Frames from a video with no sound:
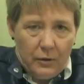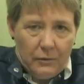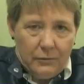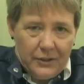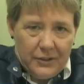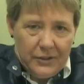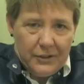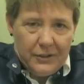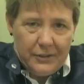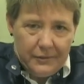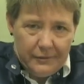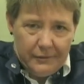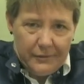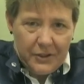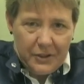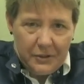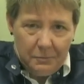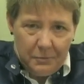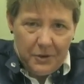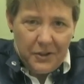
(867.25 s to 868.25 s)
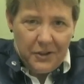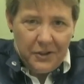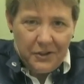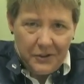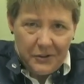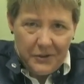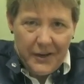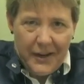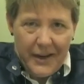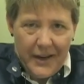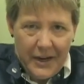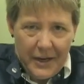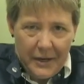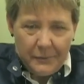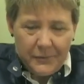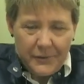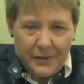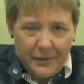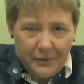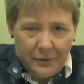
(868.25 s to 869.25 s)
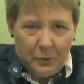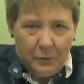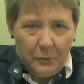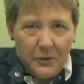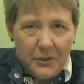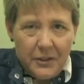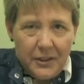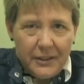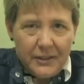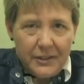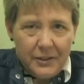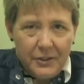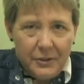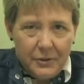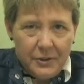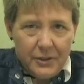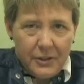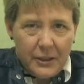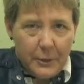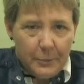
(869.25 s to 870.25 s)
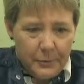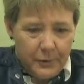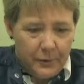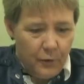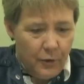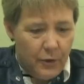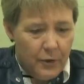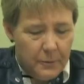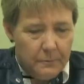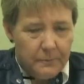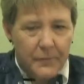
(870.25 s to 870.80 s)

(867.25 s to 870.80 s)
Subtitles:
which is this part, your abs that no one likes to do sit-ups for,